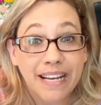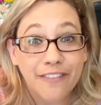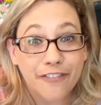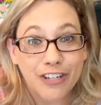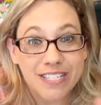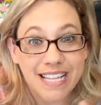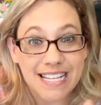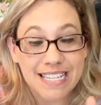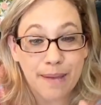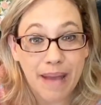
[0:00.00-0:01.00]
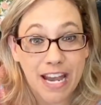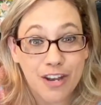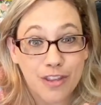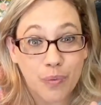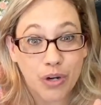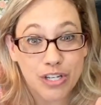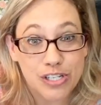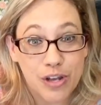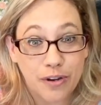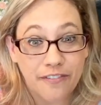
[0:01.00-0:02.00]
first and last name, and the words
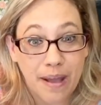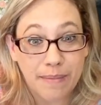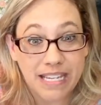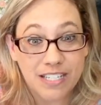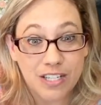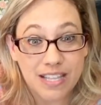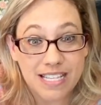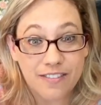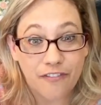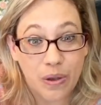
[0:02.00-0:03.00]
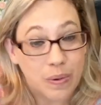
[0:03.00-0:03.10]
notify me to this phone